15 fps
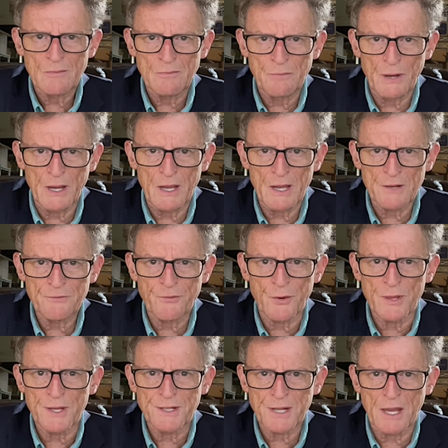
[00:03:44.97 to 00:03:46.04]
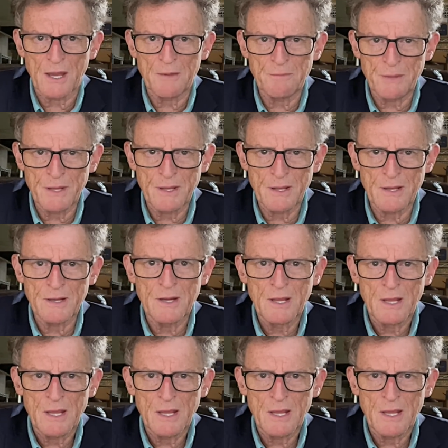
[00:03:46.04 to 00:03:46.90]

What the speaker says: but for the time being,